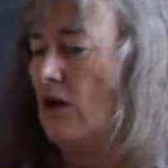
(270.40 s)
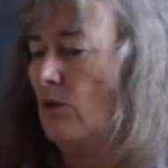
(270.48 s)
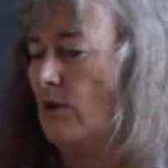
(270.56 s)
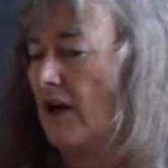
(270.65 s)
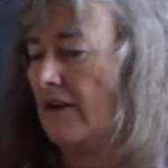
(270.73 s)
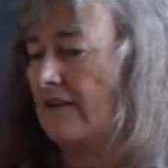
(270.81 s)

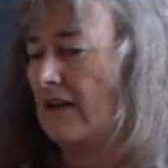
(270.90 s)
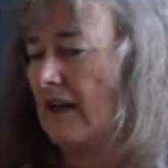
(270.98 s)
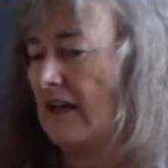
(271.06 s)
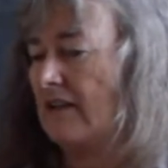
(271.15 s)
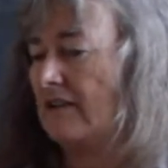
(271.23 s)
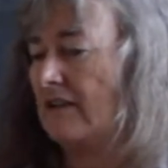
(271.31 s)
we
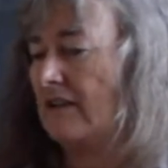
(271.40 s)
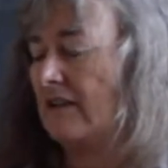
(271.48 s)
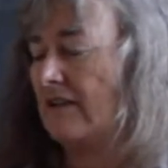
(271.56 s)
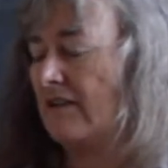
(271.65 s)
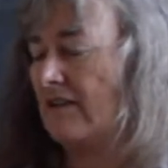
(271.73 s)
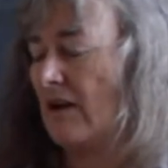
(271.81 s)

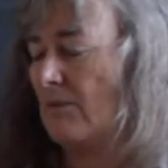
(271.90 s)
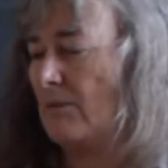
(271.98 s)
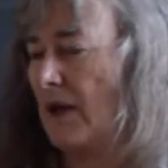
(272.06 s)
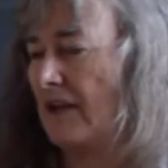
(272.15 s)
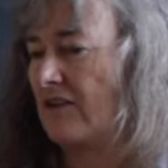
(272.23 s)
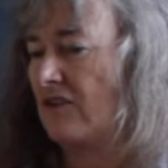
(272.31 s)
isolated some
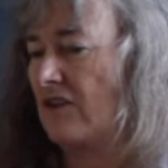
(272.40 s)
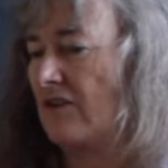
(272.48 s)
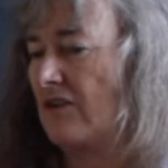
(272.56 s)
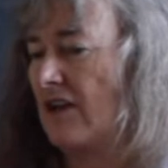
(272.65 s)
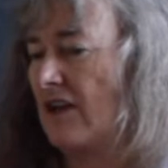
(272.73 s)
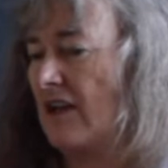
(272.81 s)

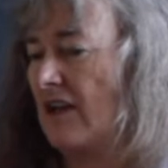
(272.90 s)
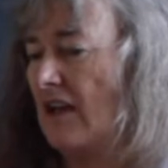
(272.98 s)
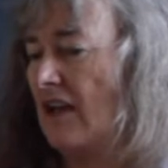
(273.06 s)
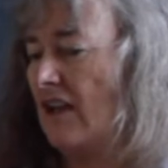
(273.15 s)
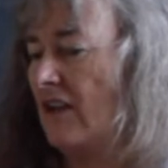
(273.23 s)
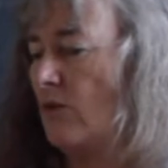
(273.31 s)
bacteria
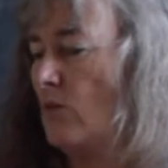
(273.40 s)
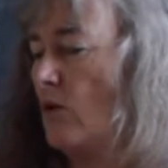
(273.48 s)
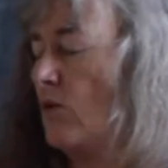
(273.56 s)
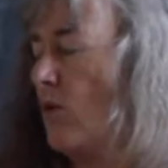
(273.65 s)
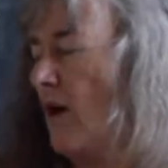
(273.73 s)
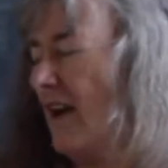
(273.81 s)
that were
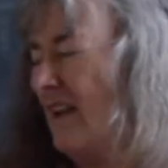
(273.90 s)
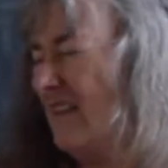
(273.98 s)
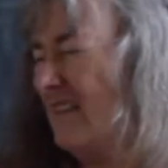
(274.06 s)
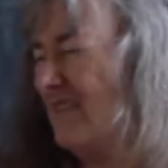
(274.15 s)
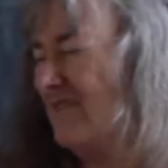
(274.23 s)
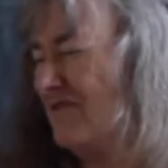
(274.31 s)
quite
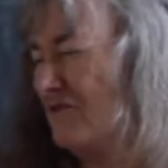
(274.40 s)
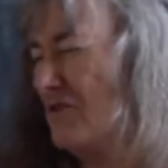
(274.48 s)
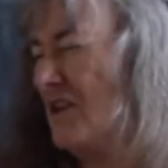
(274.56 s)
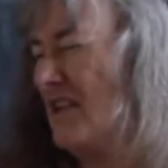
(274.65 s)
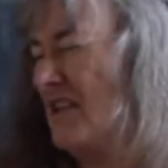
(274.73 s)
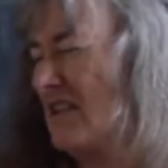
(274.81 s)

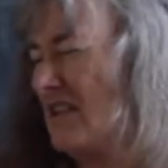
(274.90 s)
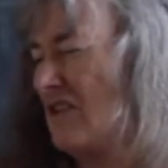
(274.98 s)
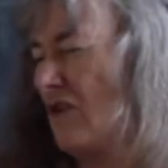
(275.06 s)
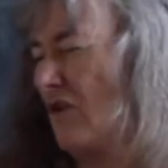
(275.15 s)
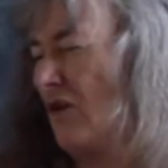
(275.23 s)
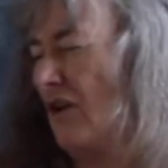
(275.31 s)
freeze
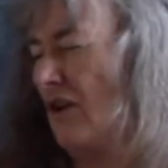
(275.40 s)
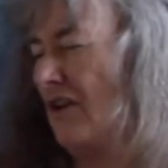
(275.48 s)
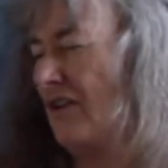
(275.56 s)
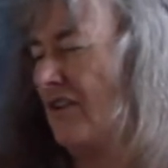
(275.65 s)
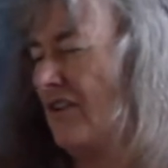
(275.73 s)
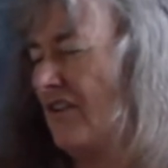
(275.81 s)

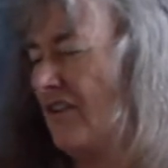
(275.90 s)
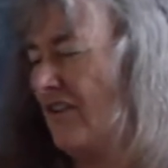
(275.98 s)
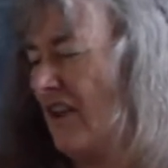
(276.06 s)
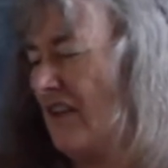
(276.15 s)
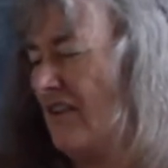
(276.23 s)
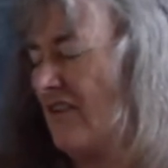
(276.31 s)
thaw
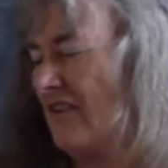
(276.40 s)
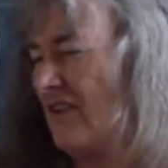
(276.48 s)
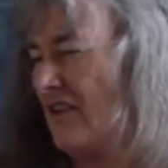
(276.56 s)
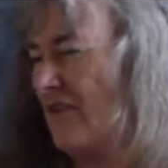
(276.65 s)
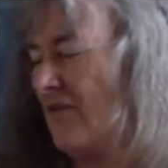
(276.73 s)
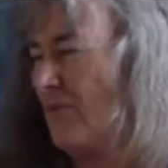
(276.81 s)

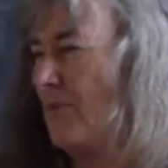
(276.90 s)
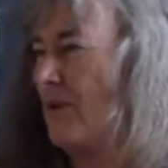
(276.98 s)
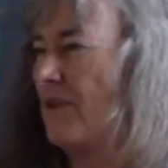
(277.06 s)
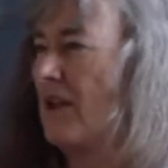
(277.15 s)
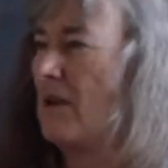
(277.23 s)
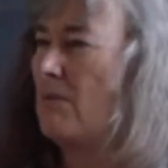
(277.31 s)
sensitive,
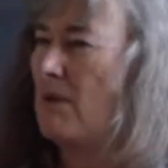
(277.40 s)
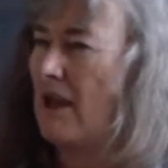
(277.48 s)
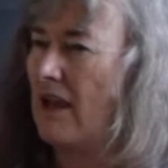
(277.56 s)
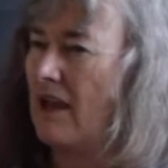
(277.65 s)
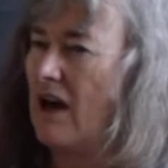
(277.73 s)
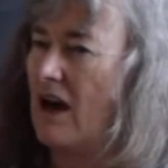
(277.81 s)
but they
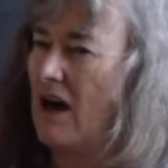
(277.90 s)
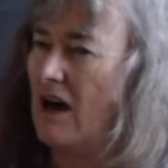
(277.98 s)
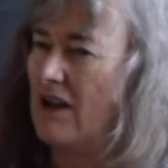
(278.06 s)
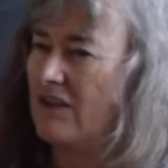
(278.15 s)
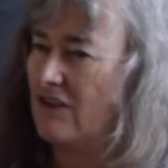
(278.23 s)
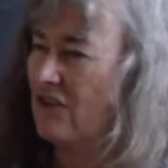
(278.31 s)
make
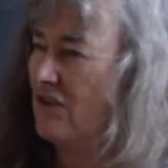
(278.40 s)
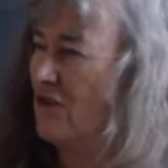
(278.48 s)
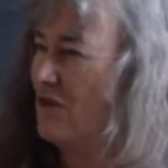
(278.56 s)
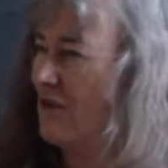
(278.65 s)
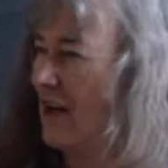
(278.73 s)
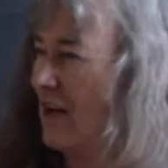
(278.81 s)
ice
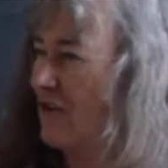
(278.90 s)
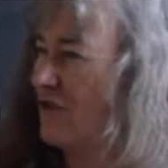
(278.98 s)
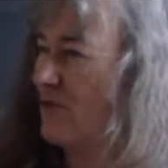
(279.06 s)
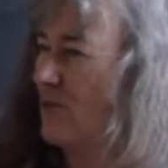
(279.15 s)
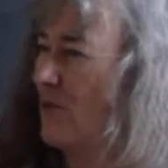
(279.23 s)
nucleation